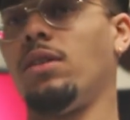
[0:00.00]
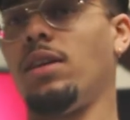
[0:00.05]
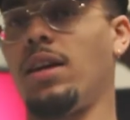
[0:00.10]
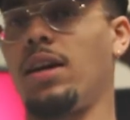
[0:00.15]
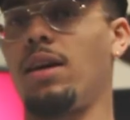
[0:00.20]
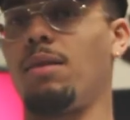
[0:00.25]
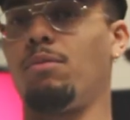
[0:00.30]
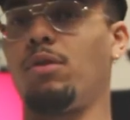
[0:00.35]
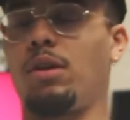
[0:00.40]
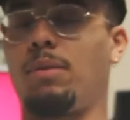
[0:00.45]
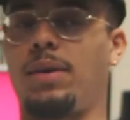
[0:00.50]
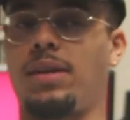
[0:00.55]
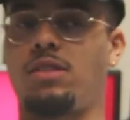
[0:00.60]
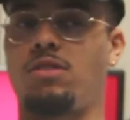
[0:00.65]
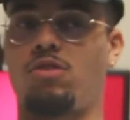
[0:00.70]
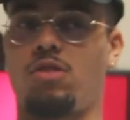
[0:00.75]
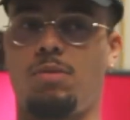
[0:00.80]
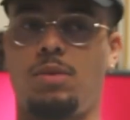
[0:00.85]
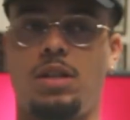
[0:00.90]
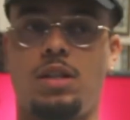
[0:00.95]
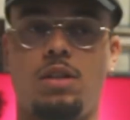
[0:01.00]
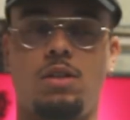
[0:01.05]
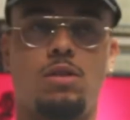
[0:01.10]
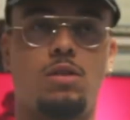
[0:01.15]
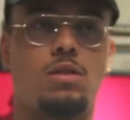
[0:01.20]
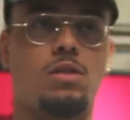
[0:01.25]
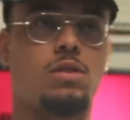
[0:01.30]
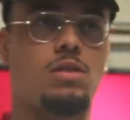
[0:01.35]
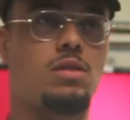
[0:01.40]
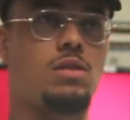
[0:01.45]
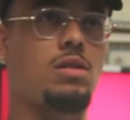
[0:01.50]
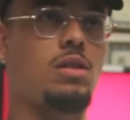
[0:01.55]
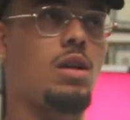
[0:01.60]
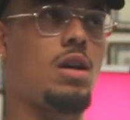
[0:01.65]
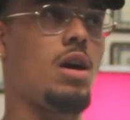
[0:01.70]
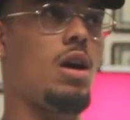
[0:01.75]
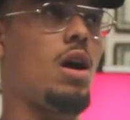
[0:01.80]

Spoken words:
Yeah, bringing back the Screaming Eagles.